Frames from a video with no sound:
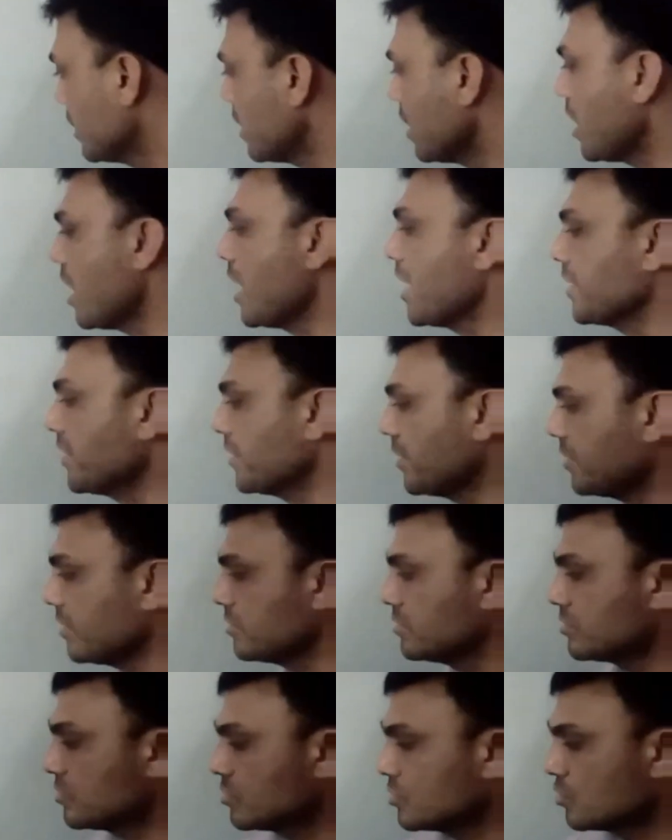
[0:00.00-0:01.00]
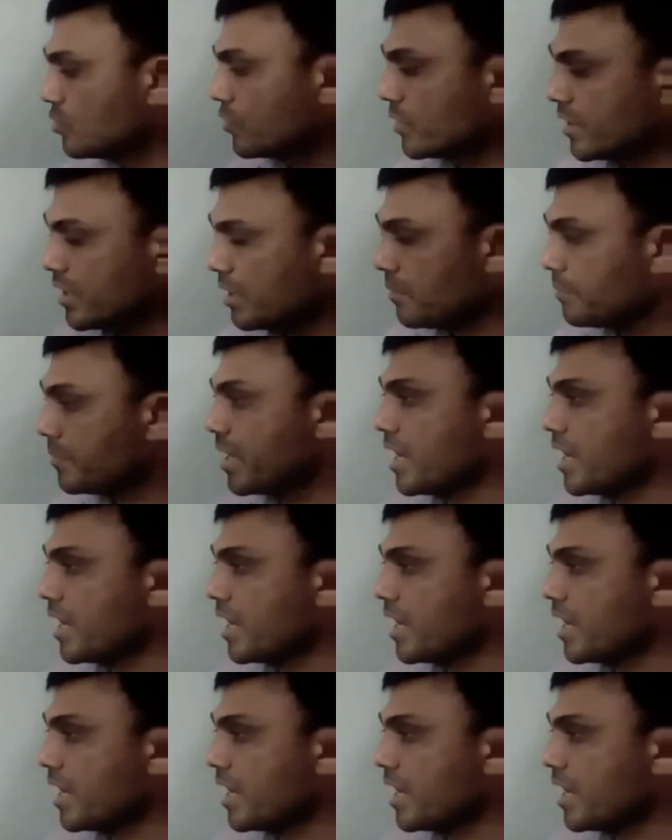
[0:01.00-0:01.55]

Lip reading: ions, sodium